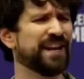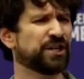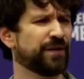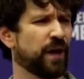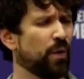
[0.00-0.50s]

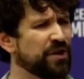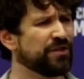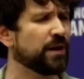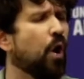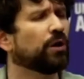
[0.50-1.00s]
there? What do you
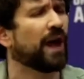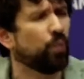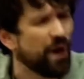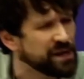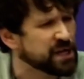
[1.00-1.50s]
think? Hold on.
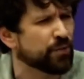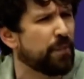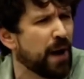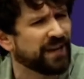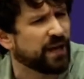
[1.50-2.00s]
What is a
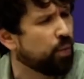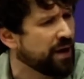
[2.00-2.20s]
republic and what is a